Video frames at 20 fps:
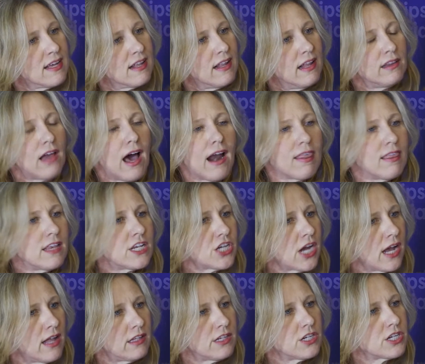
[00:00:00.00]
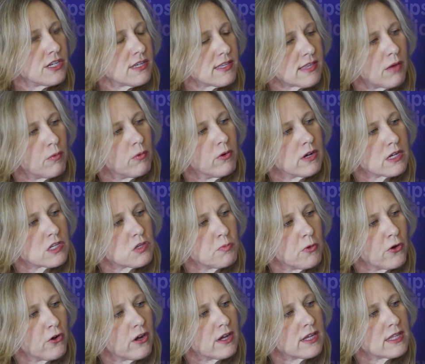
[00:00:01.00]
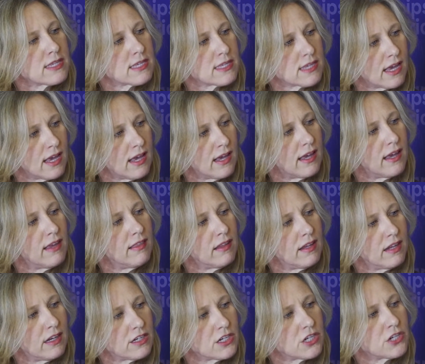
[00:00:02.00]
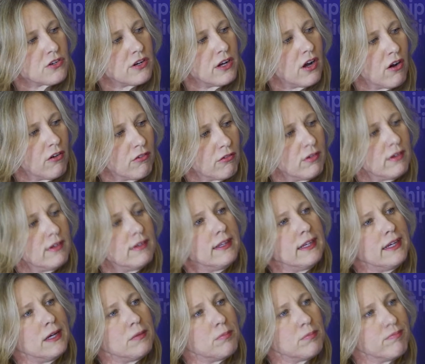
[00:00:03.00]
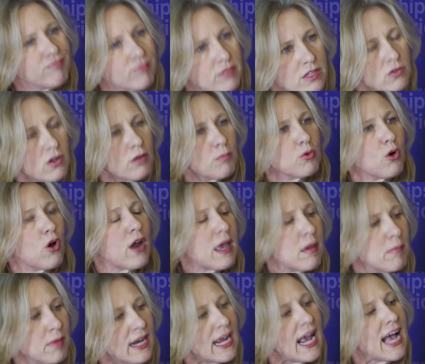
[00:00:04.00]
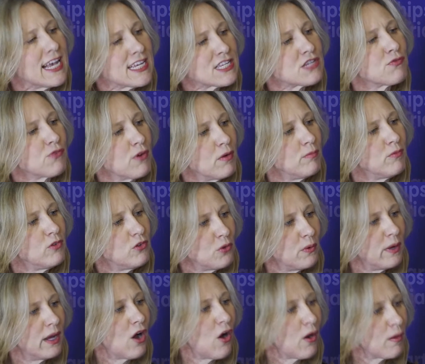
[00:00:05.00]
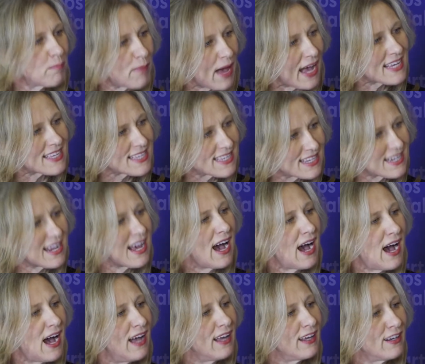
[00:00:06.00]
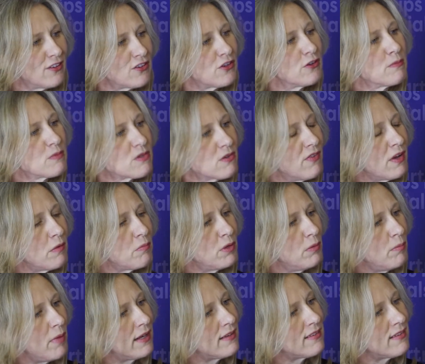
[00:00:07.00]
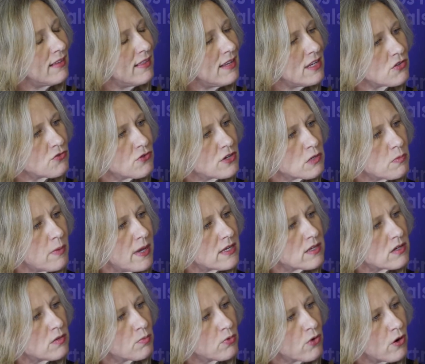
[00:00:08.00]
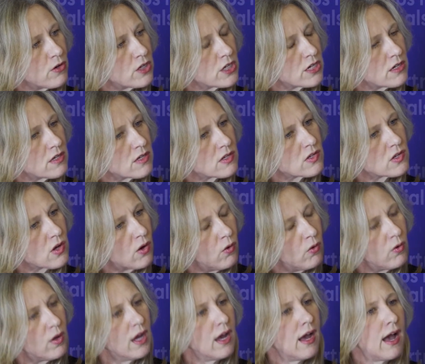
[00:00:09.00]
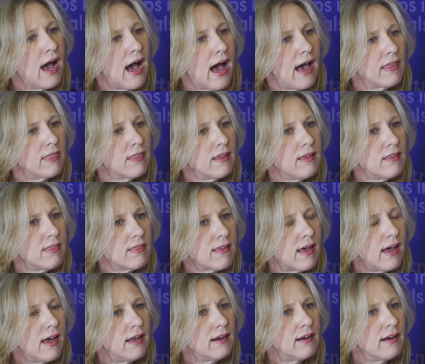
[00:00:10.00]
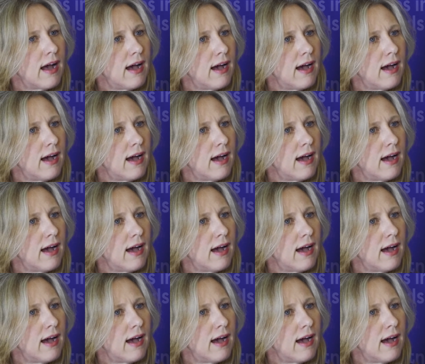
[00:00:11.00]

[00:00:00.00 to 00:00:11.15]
a lot of the challenges that we're experiencing in the industry are really sort of prohibiting us from doing our best in terms of implementing these risk-based approaches. So I think that